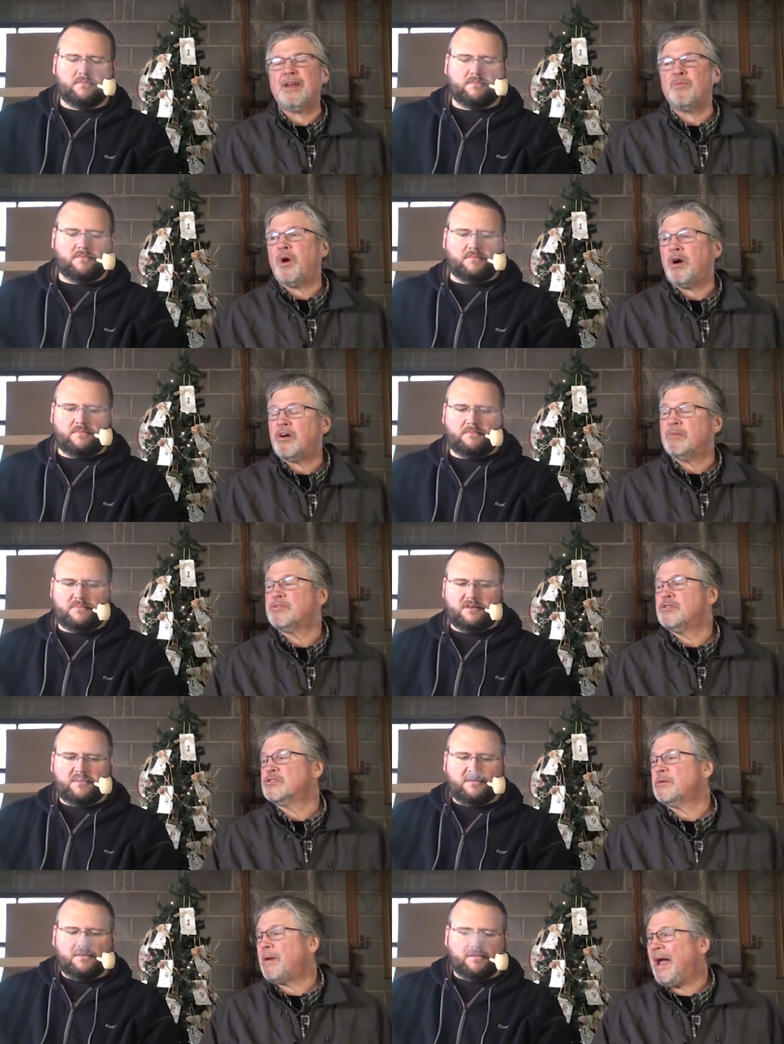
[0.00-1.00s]
Speaker 1: and welcome to
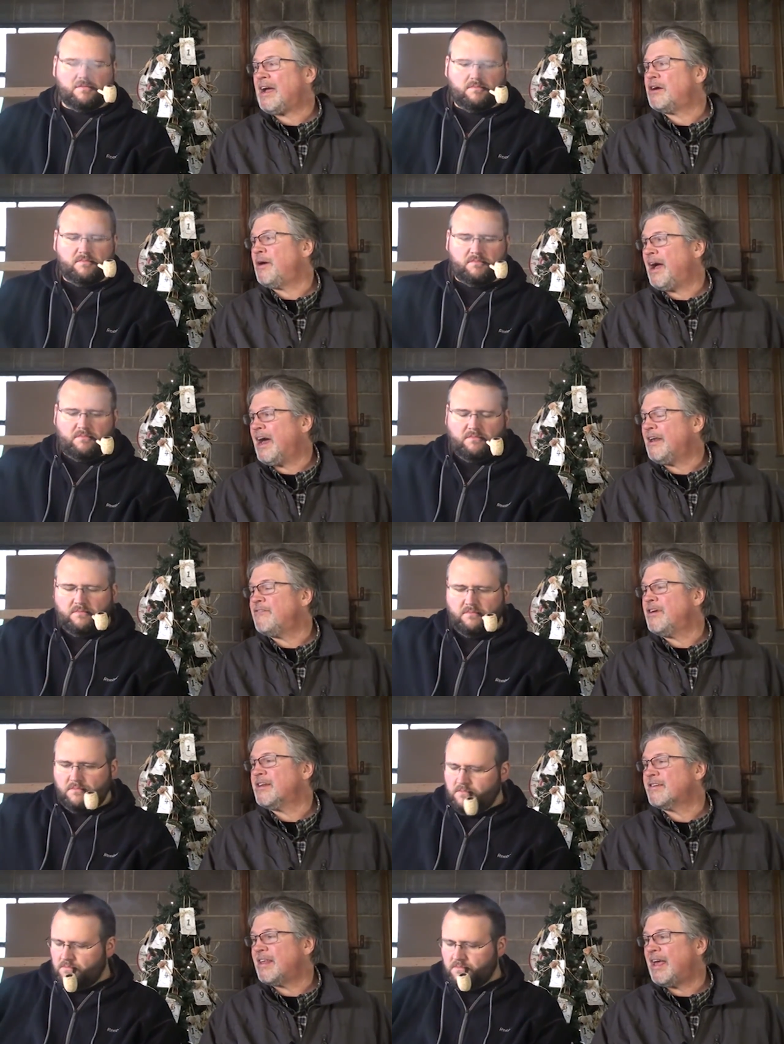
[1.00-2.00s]
Tobacco
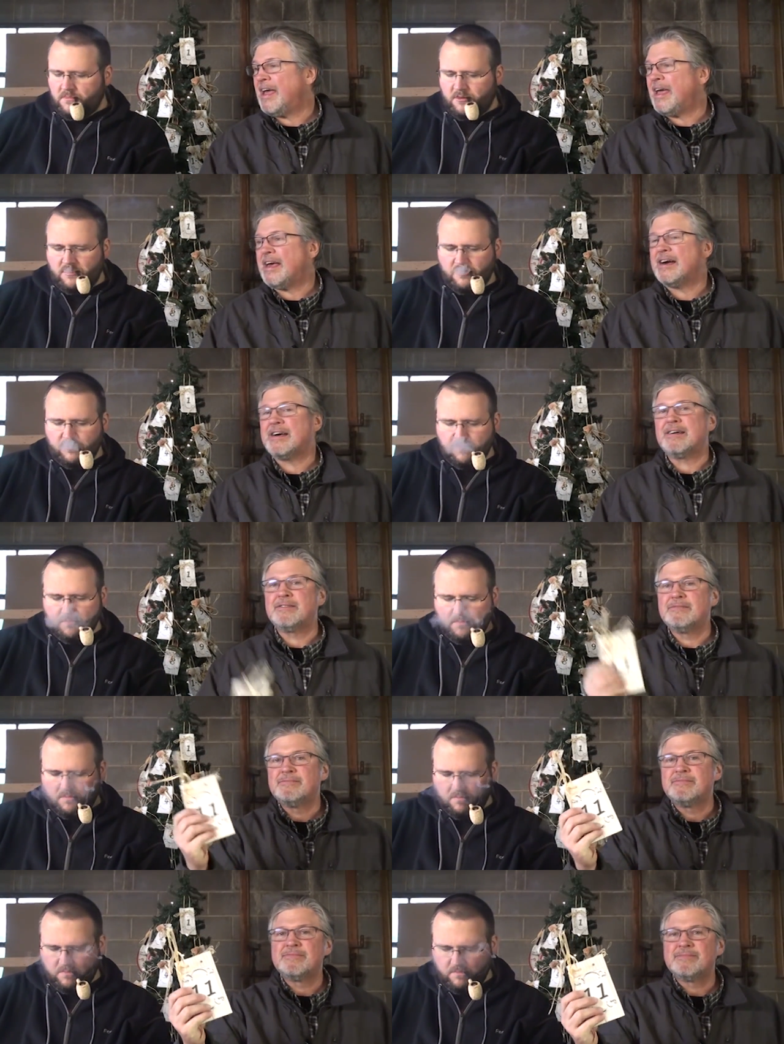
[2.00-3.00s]
Advent Day
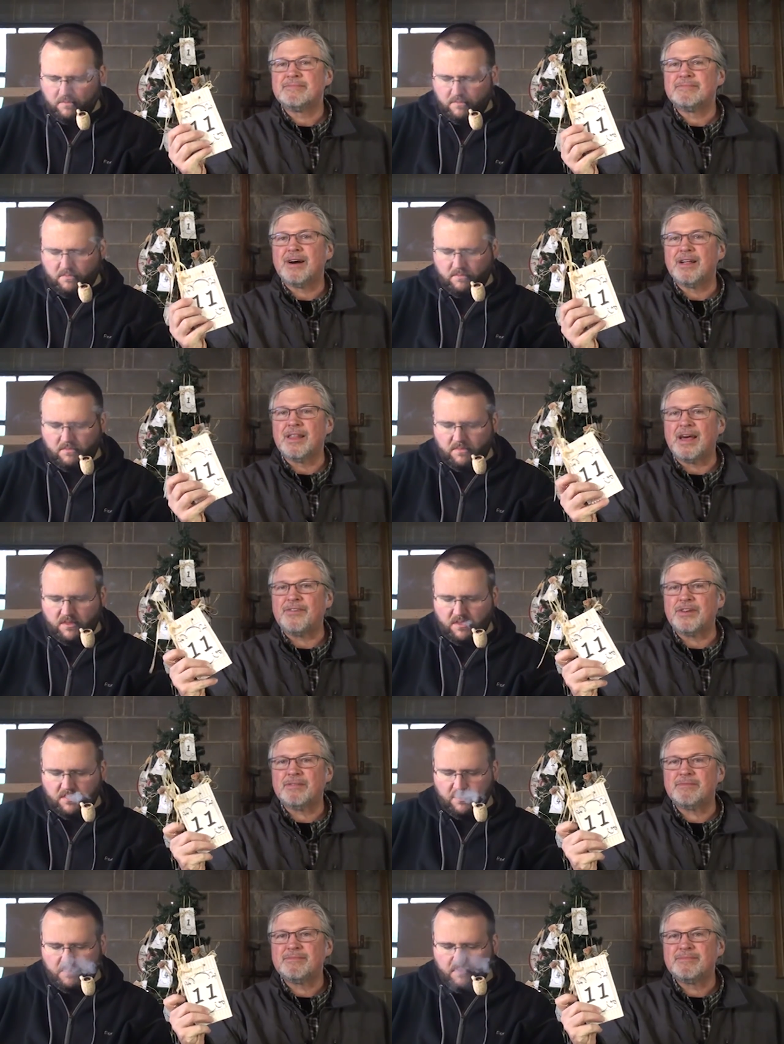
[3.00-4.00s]
11.
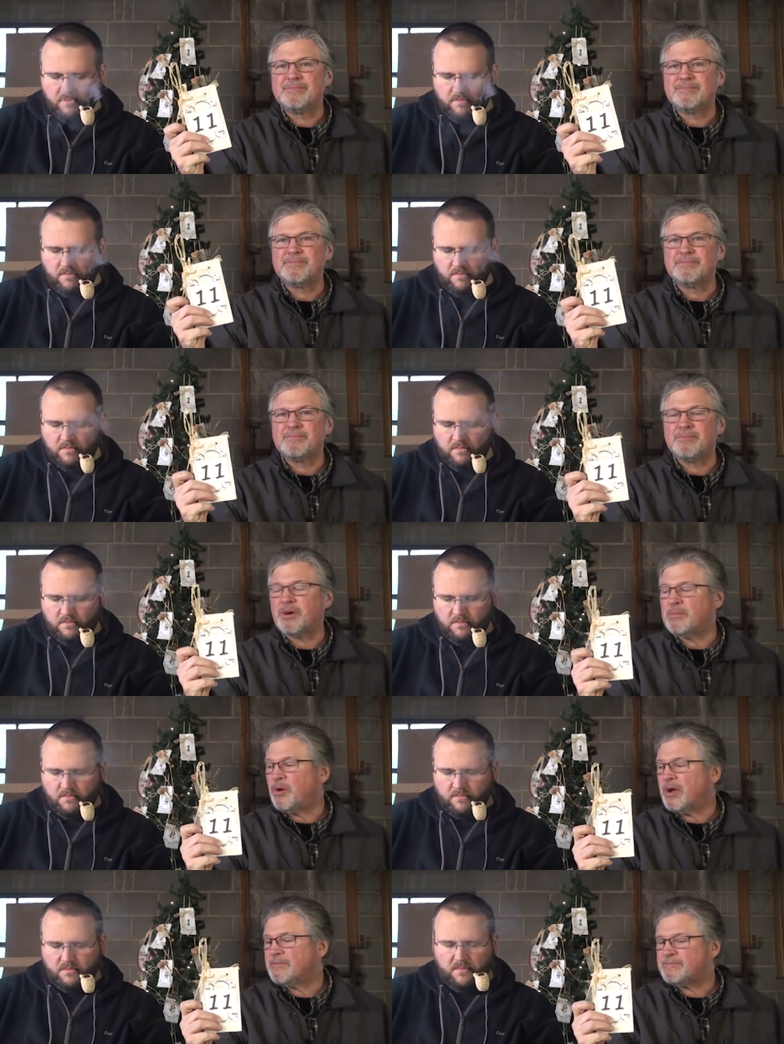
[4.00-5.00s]
Morning,
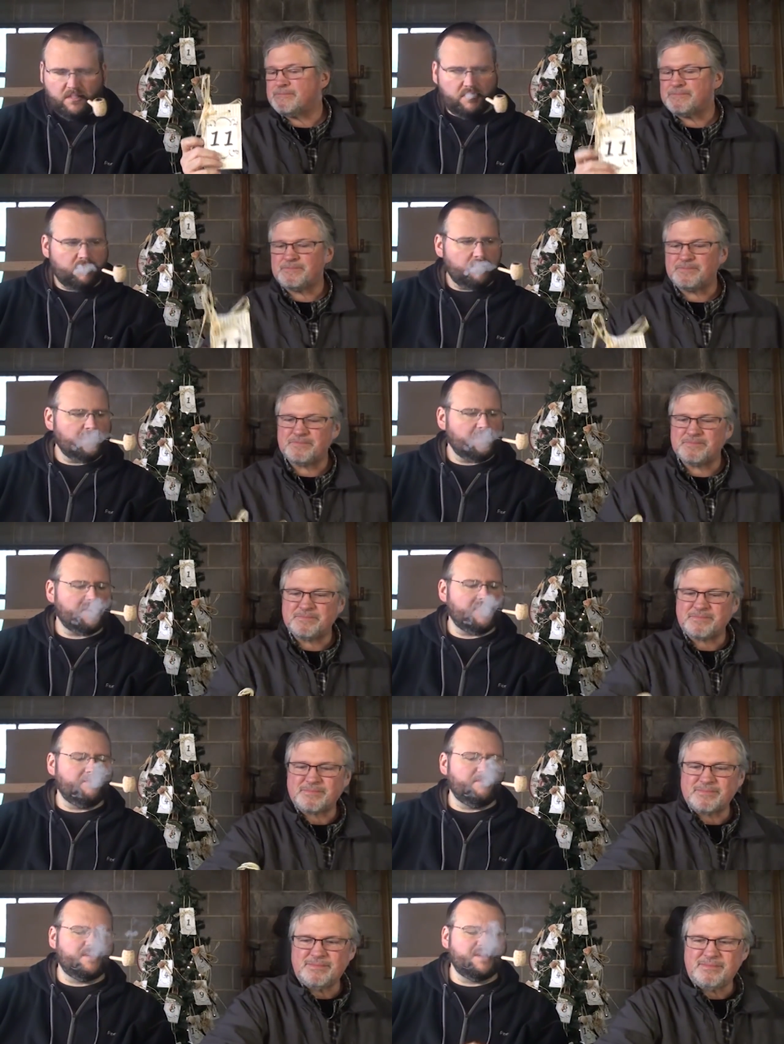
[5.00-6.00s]
boy.
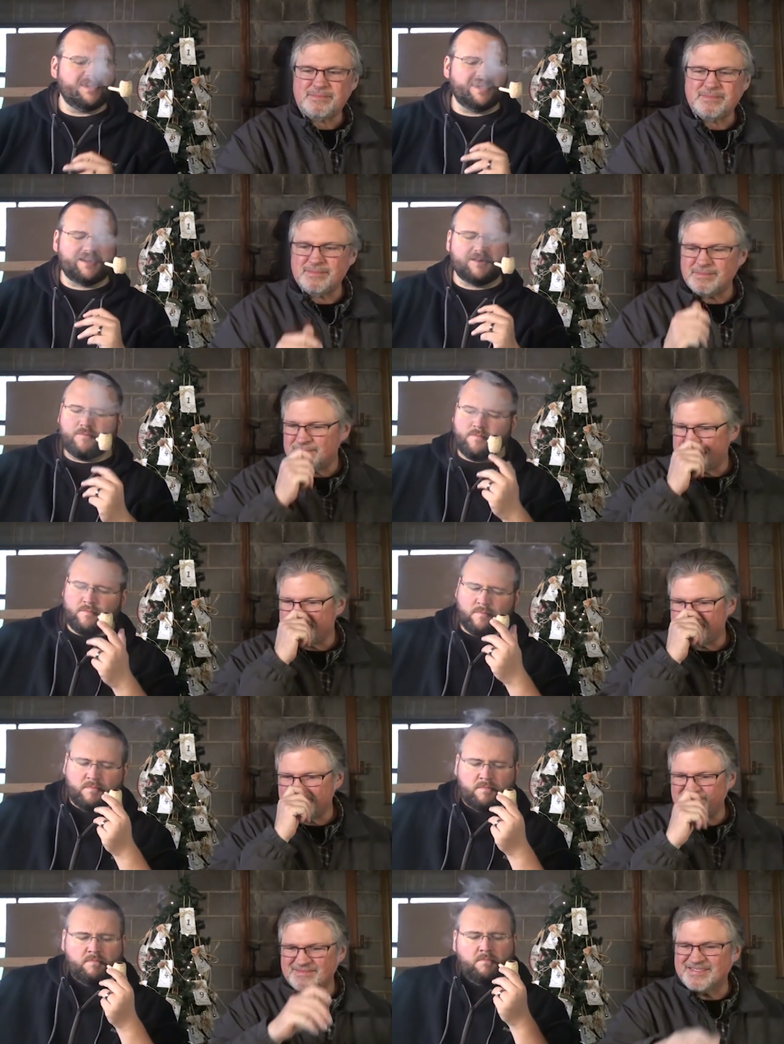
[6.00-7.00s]
Good morning.
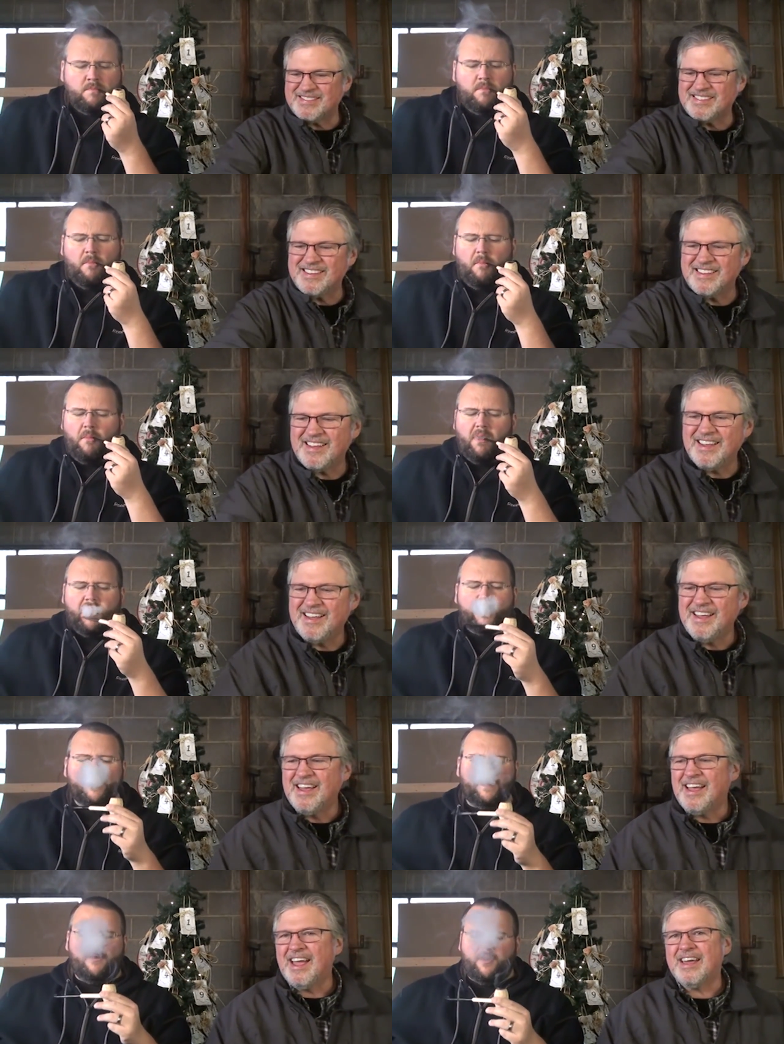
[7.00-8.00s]

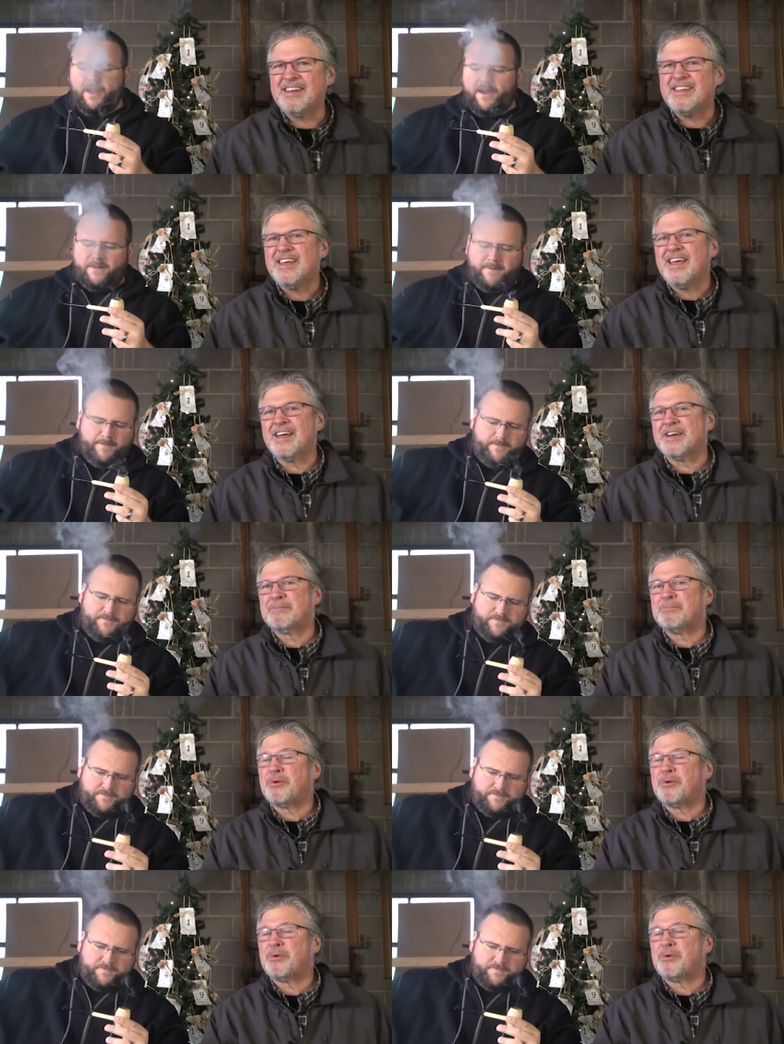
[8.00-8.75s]
How and, are you? And good